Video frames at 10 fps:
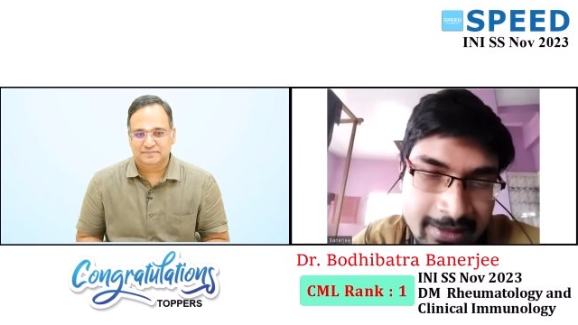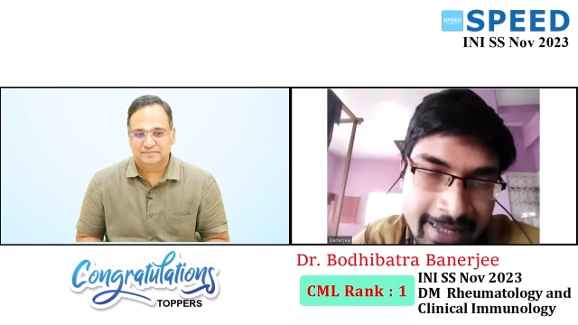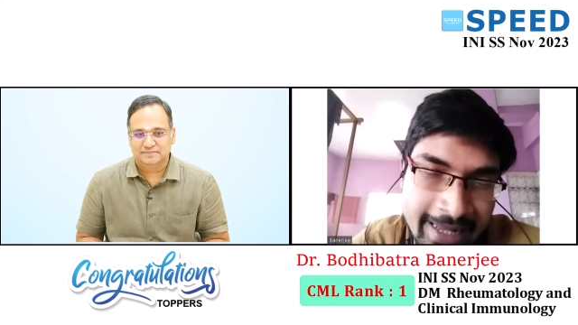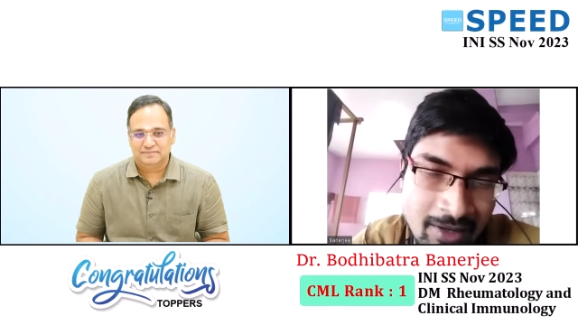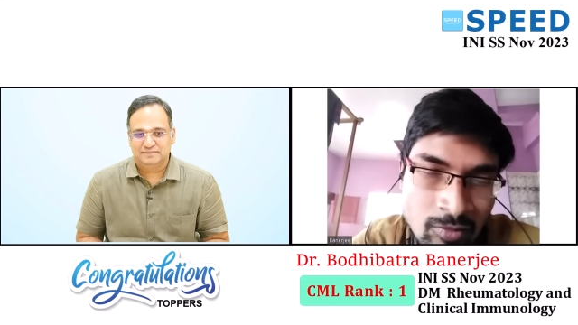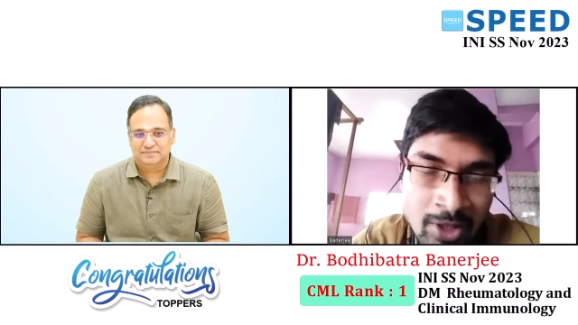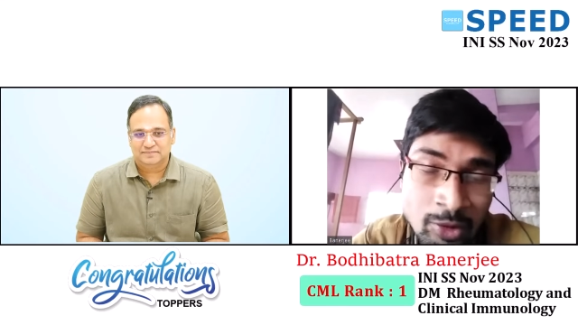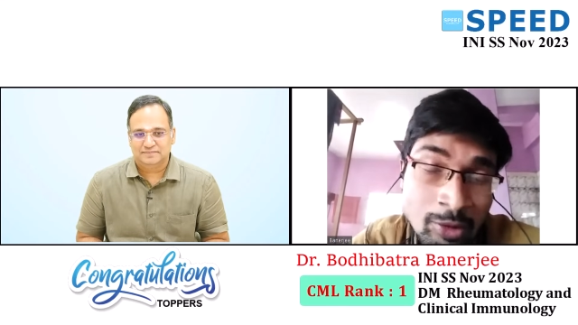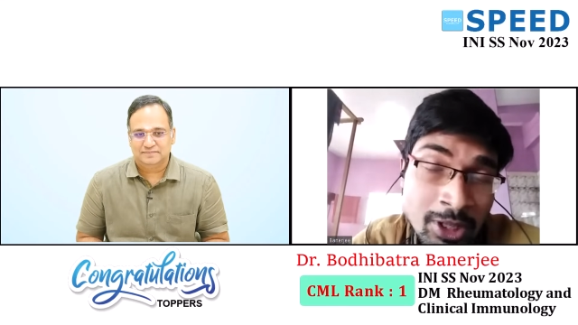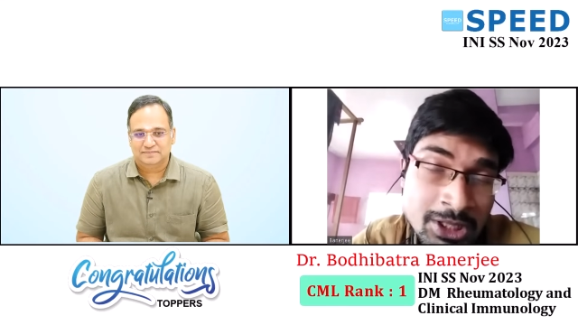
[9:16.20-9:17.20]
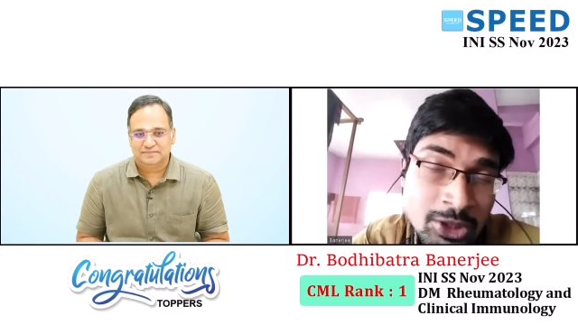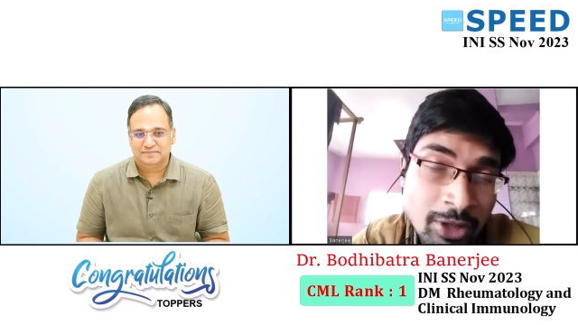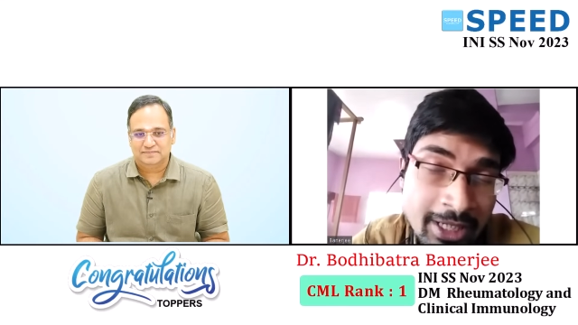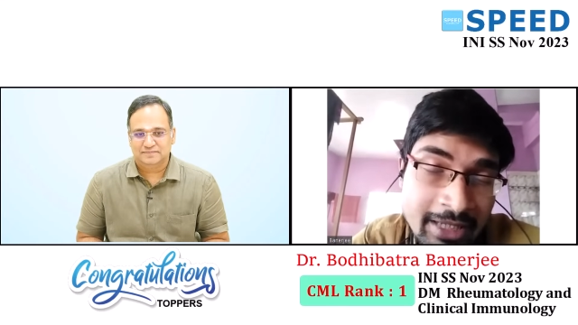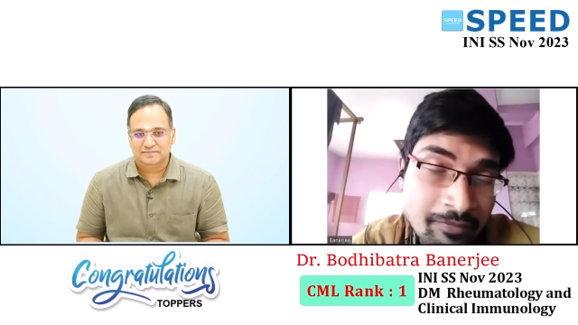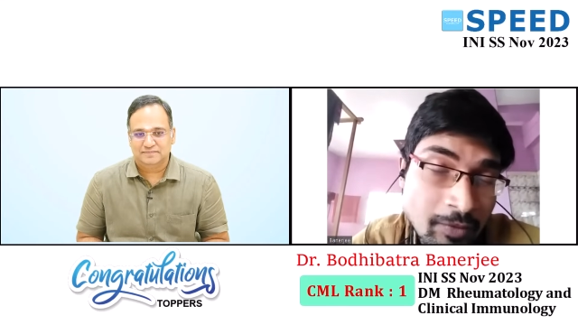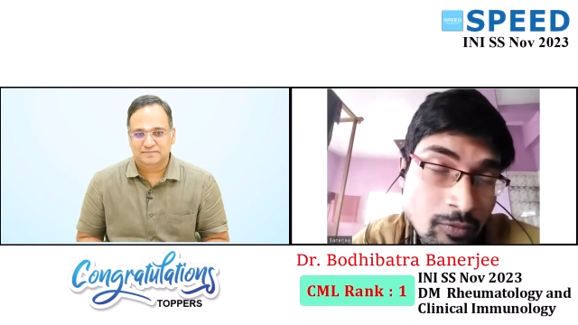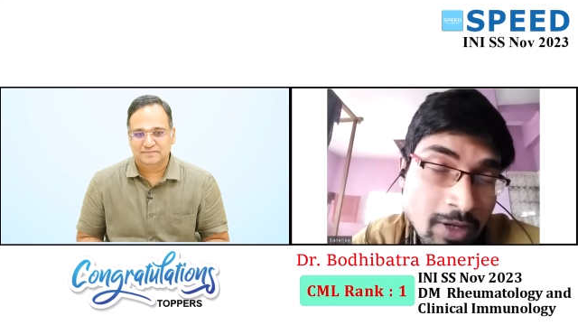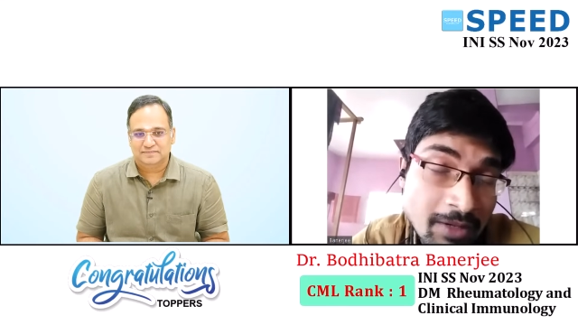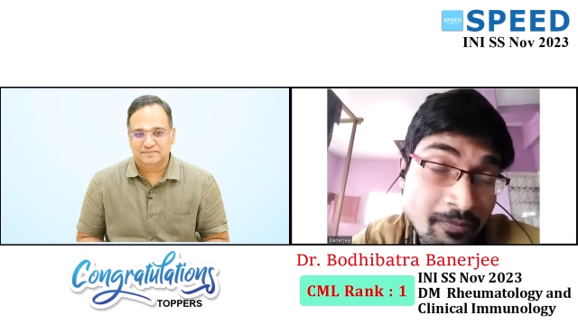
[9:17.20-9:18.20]
Speaker 1: take rheumatology only if you
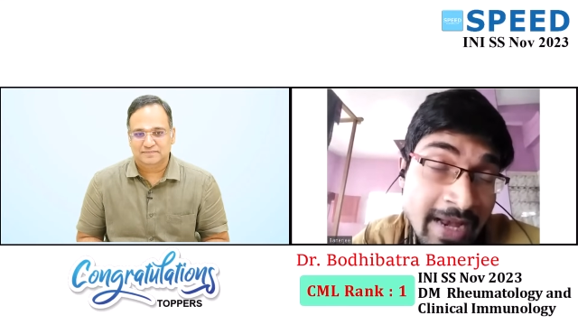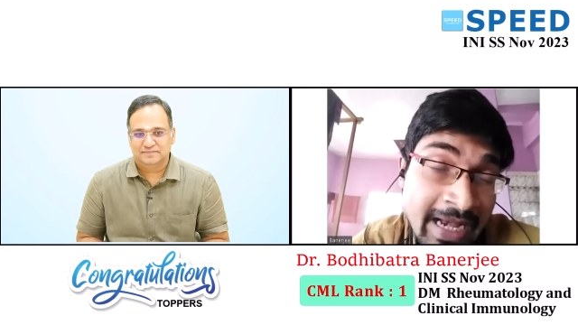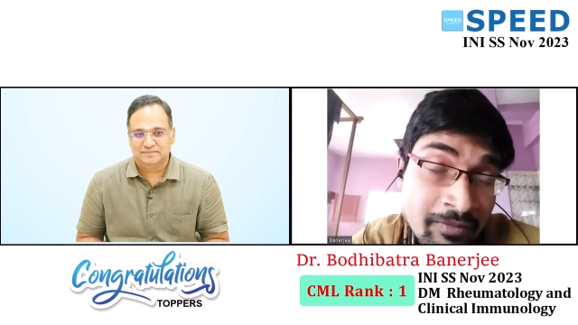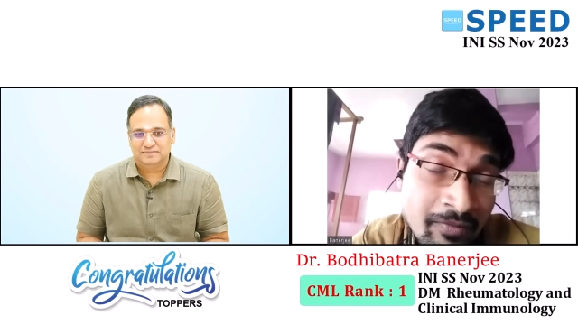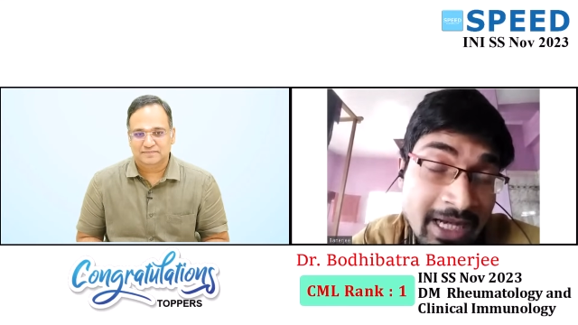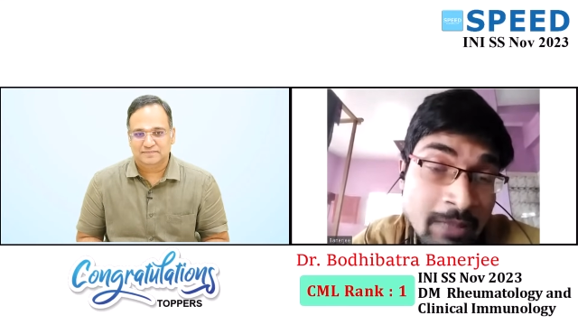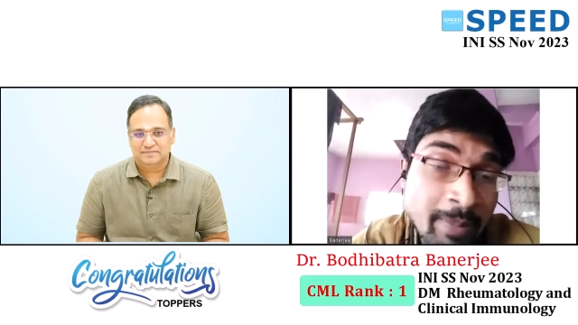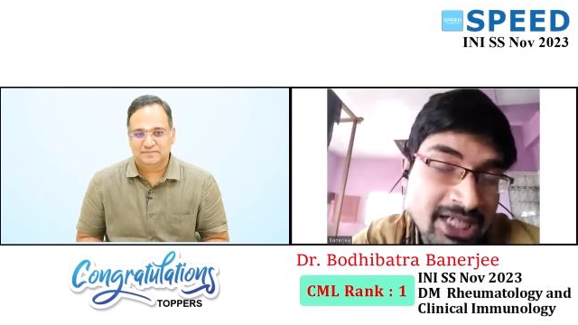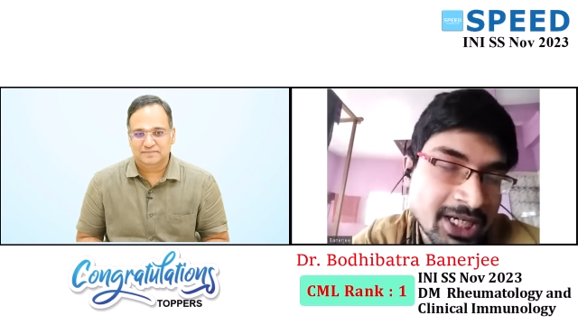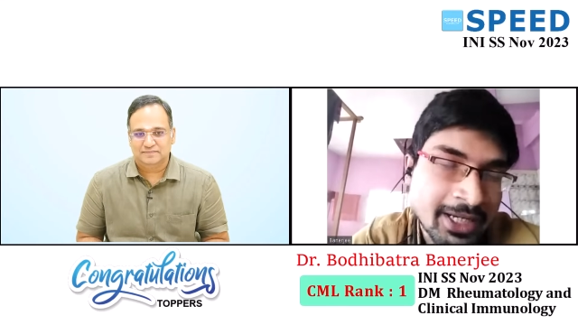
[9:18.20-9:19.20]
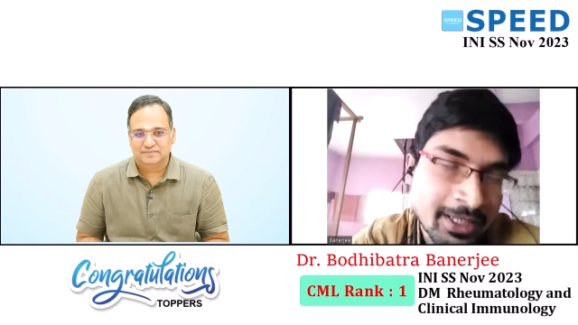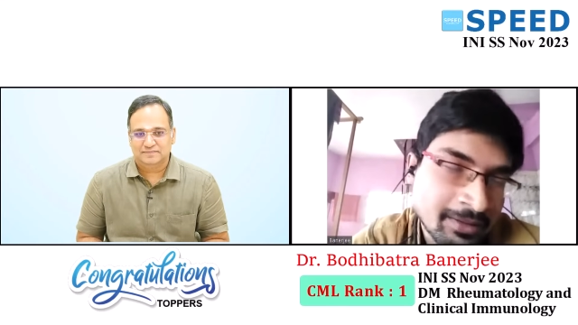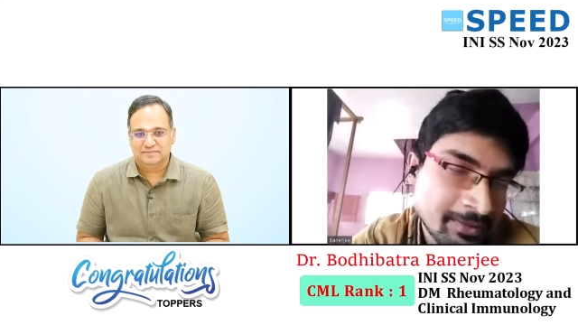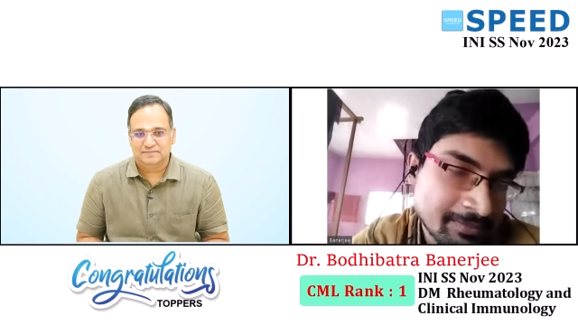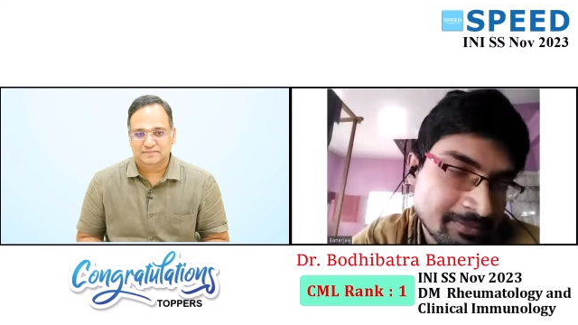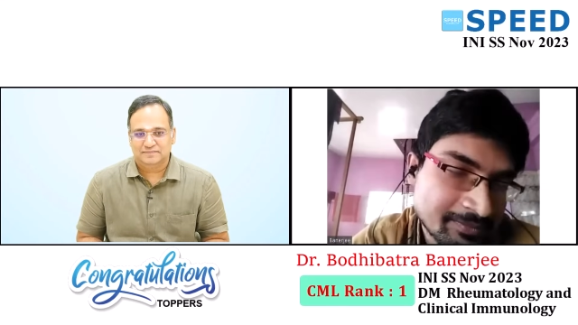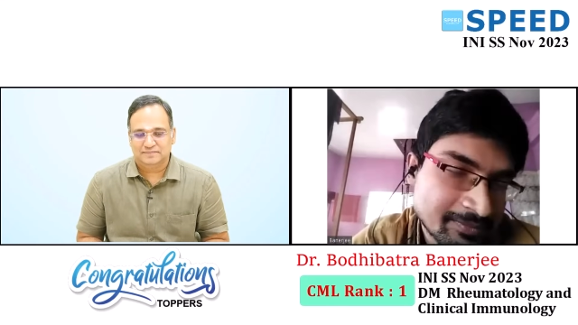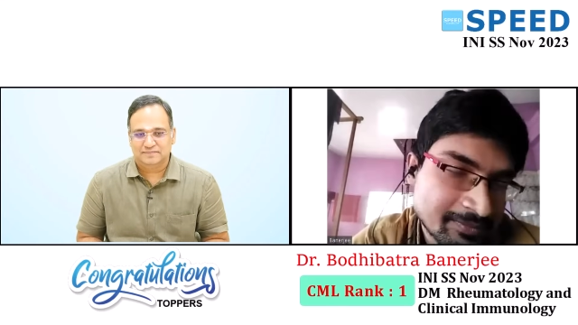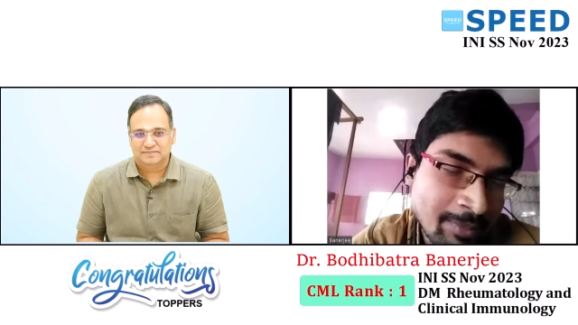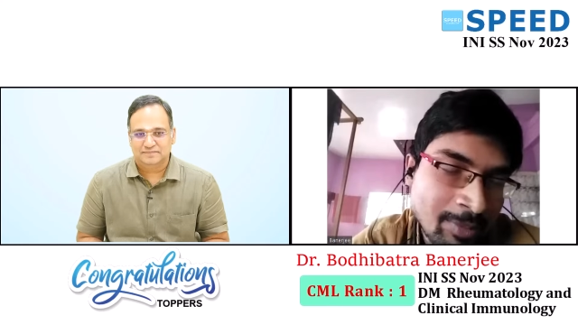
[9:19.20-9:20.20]
are very, very passionate
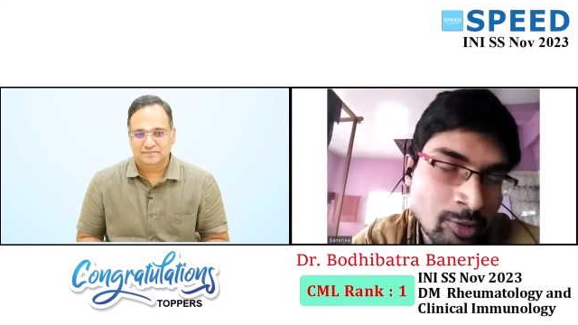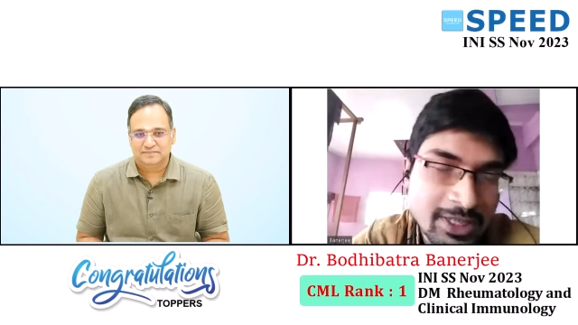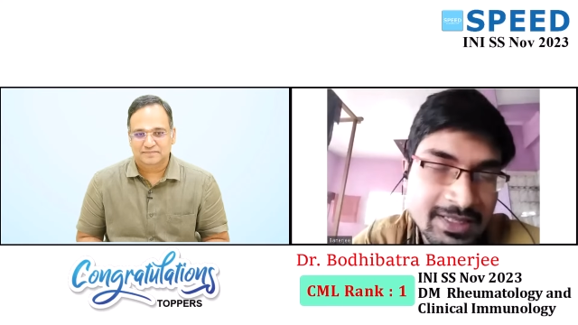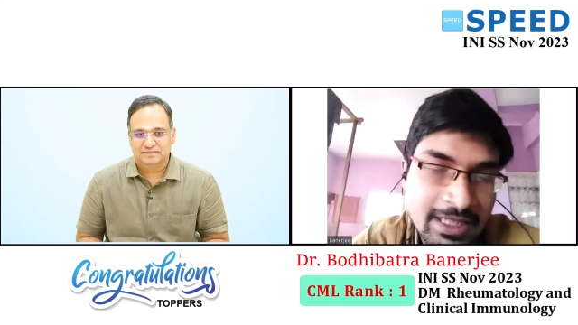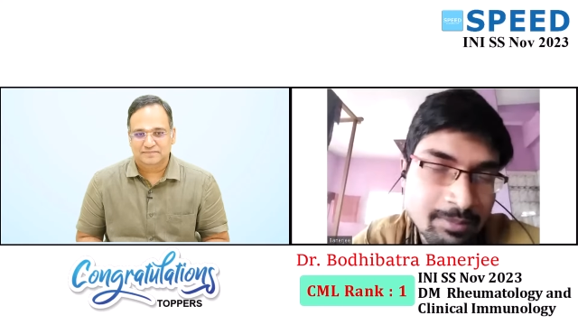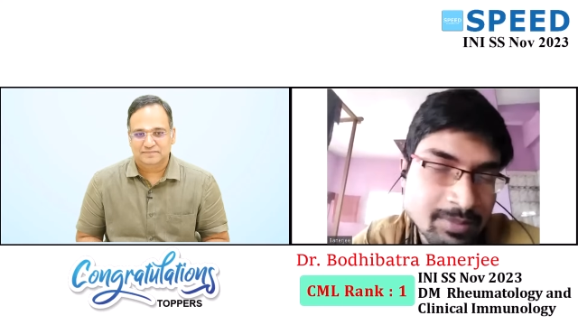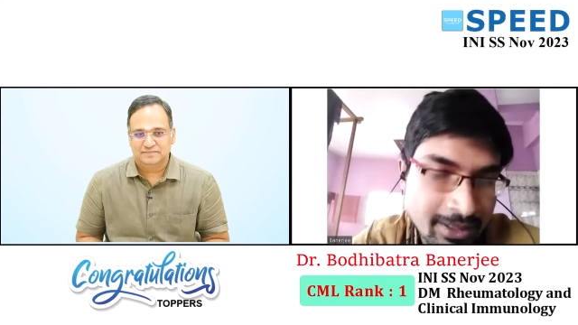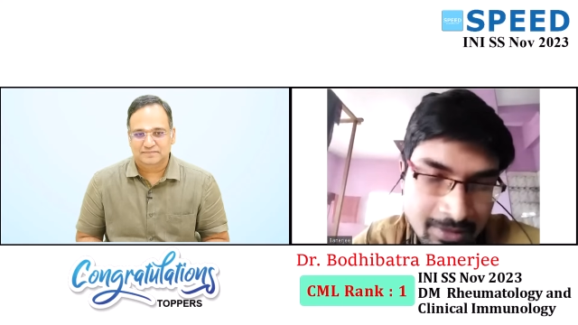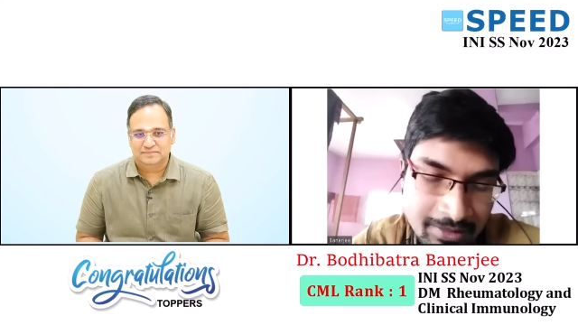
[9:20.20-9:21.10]
about the subject.